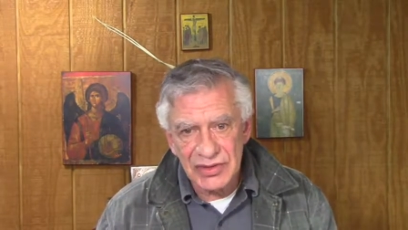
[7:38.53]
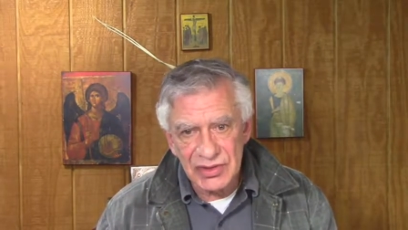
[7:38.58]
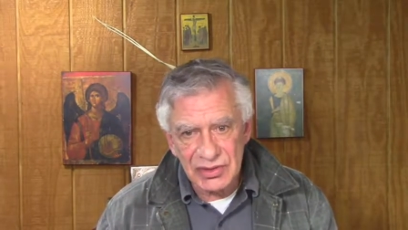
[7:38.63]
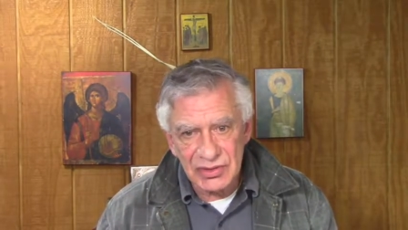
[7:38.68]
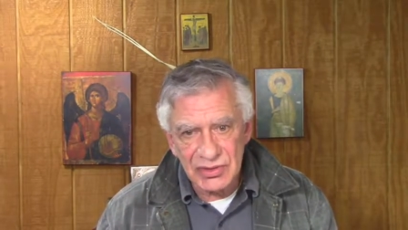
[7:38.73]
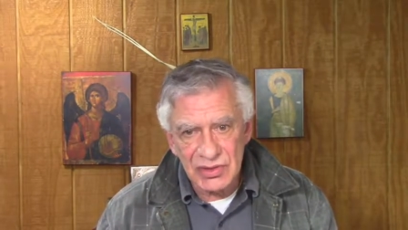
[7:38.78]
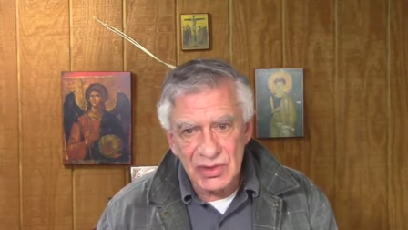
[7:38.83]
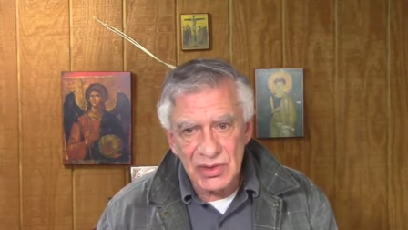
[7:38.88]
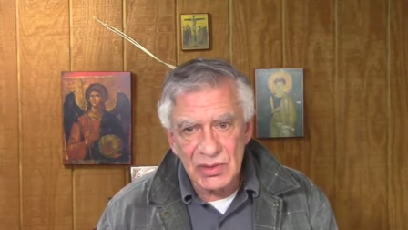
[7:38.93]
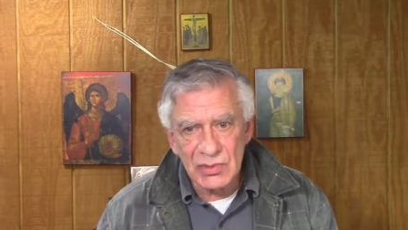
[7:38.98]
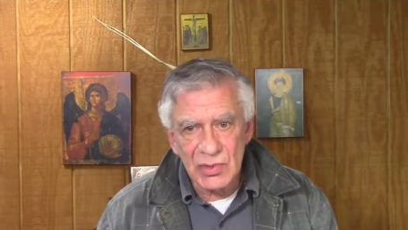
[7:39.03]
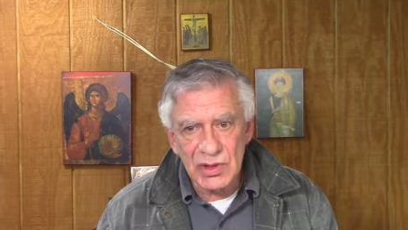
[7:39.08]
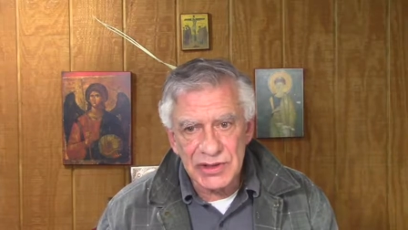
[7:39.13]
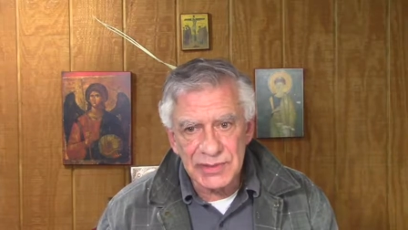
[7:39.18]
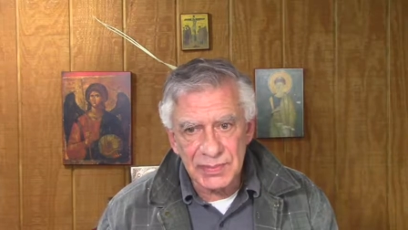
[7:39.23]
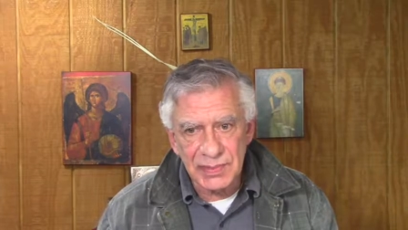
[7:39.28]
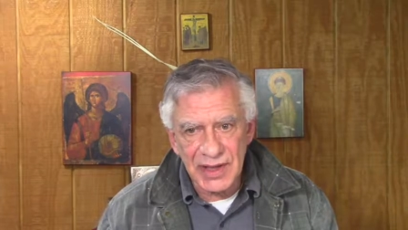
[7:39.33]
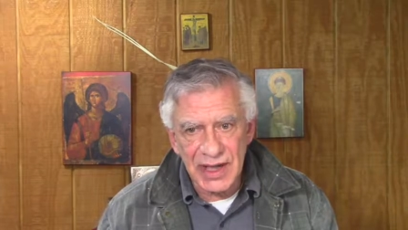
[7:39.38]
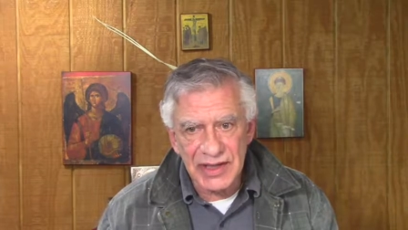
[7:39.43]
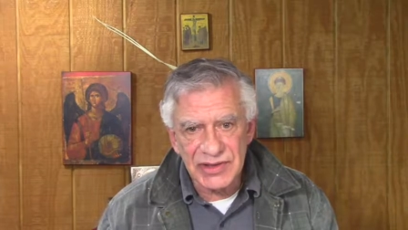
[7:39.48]
and the
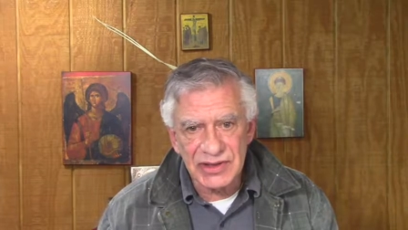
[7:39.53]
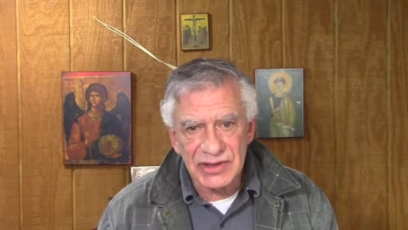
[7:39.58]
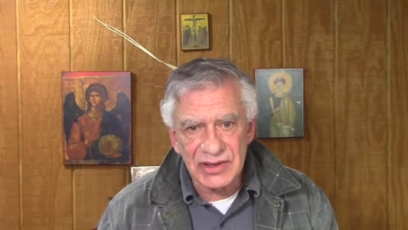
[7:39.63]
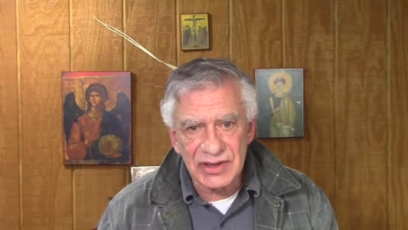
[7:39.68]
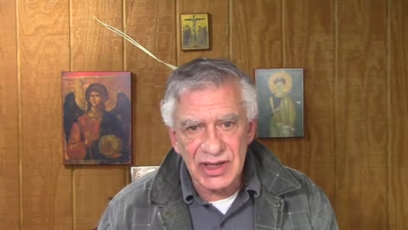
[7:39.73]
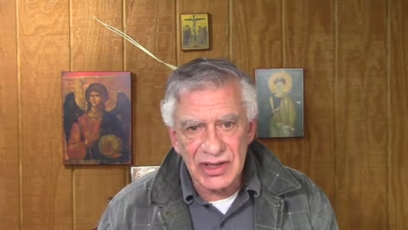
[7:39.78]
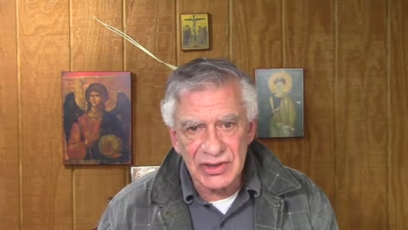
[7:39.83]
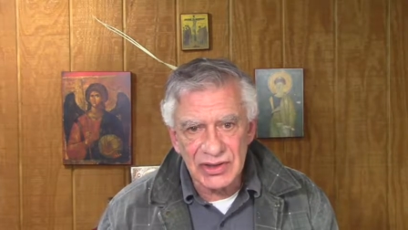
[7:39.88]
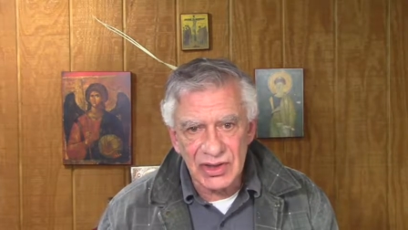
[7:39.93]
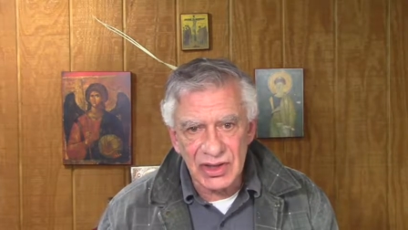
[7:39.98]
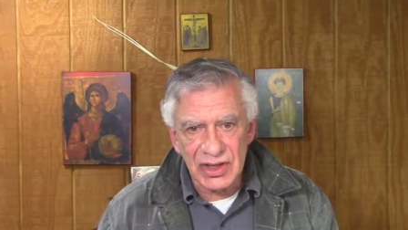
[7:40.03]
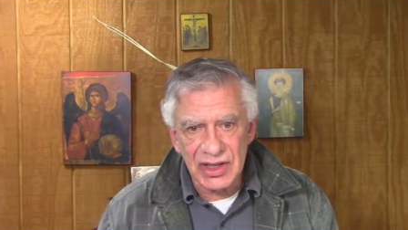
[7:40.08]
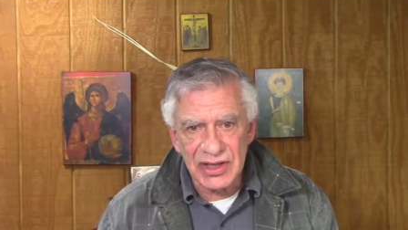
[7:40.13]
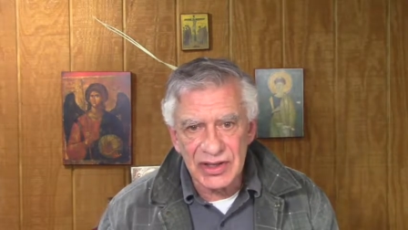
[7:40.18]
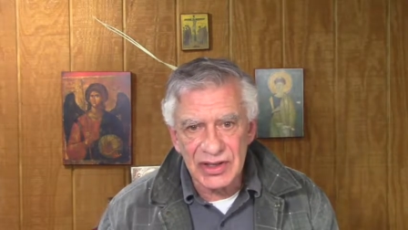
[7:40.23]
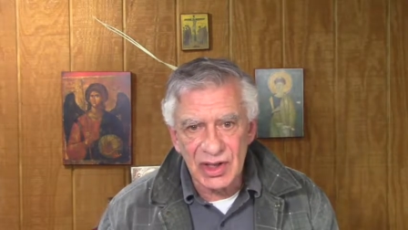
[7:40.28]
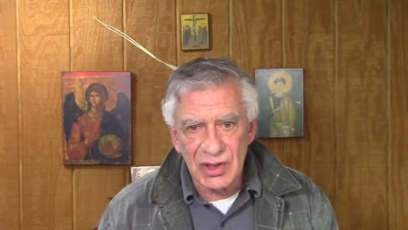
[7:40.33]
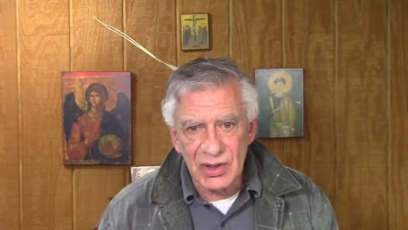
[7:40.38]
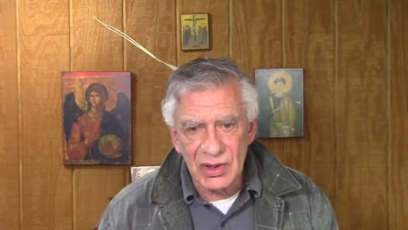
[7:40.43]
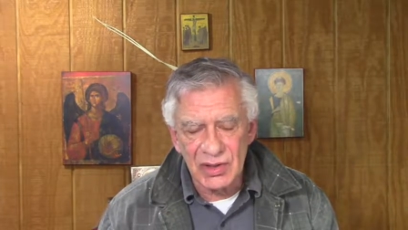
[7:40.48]
groom was present
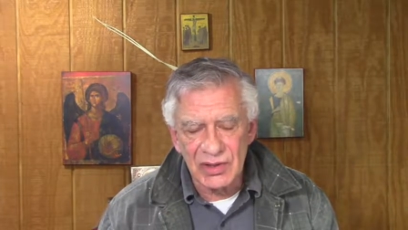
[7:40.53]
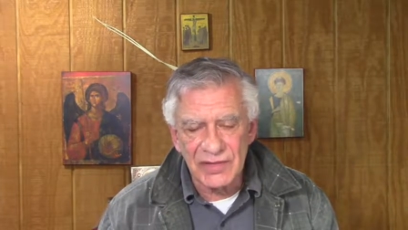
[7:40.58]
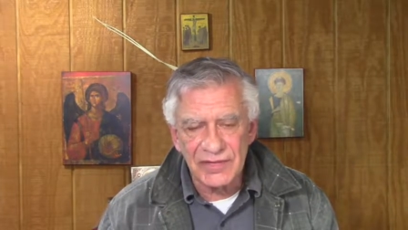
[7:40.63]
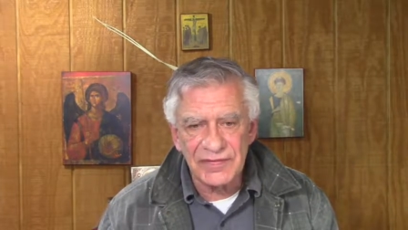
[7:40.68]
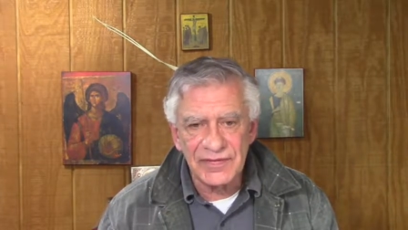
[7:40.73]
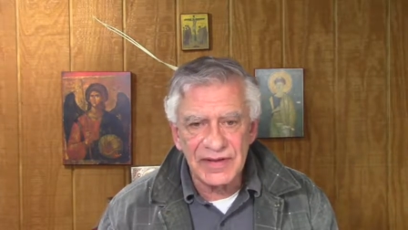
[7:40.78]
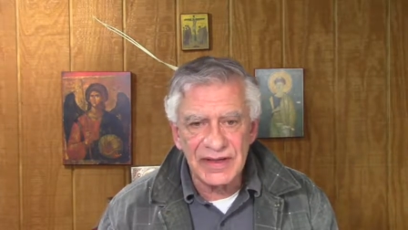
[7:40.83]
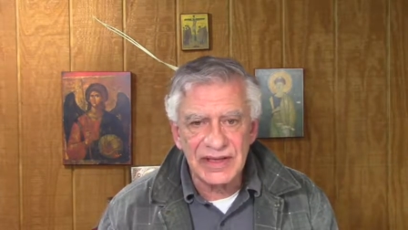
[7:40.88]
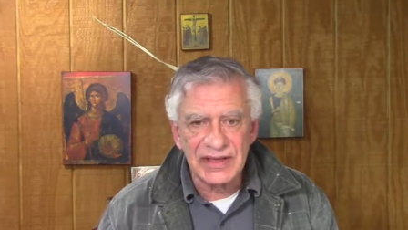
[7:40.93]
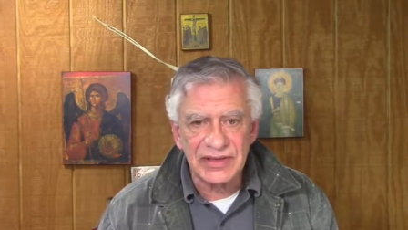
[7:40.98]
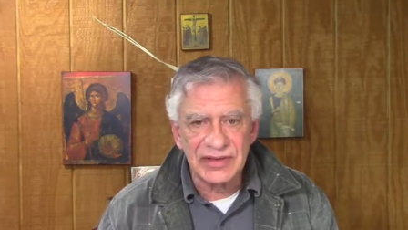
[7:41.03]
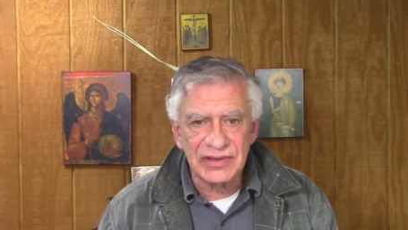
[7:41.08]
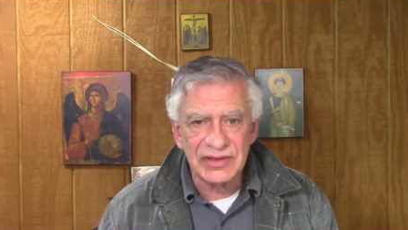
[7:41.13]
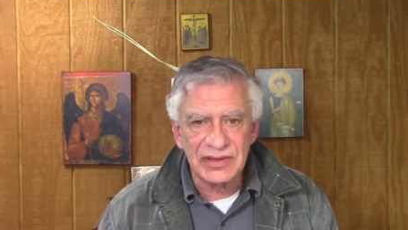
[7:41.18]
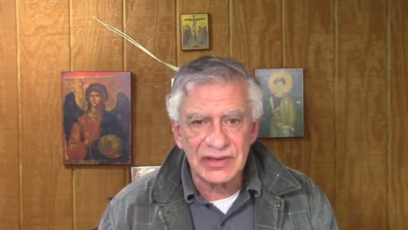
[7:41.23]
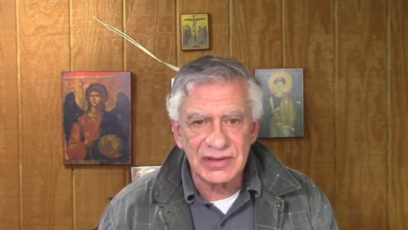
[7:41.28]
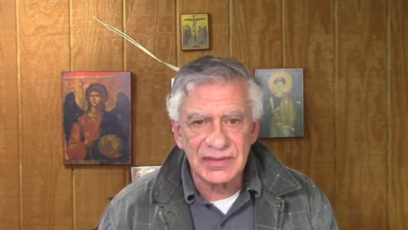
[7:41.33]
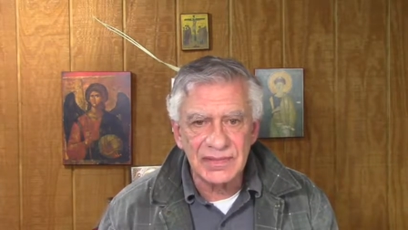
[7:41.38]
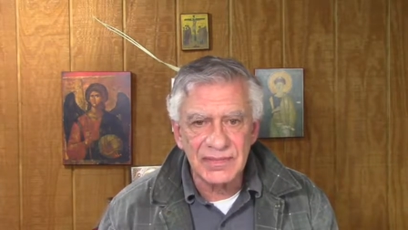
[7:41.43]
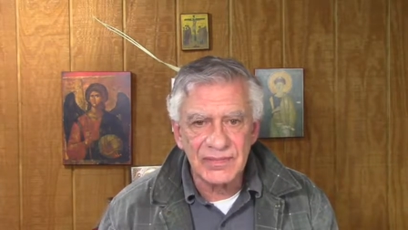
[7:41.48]
during the whole
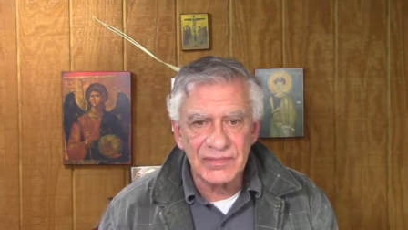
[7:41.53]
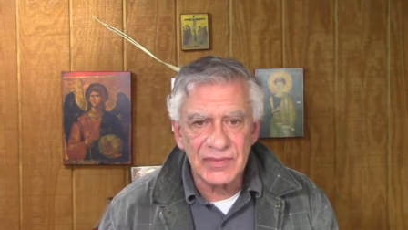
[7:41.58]
feast.